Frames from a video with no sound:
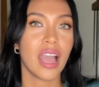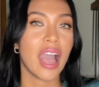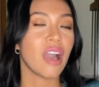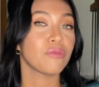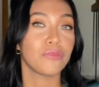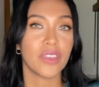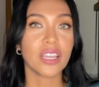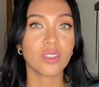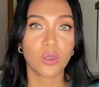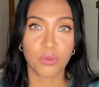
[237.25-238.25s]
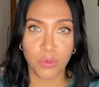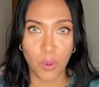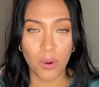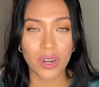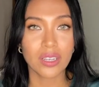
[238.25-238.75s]
have fixed, of
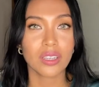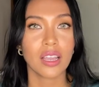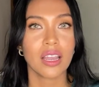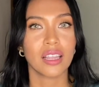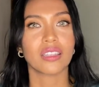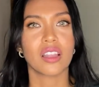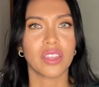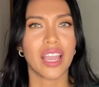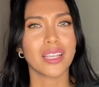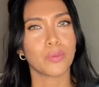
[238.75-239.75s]
course. That's not the case.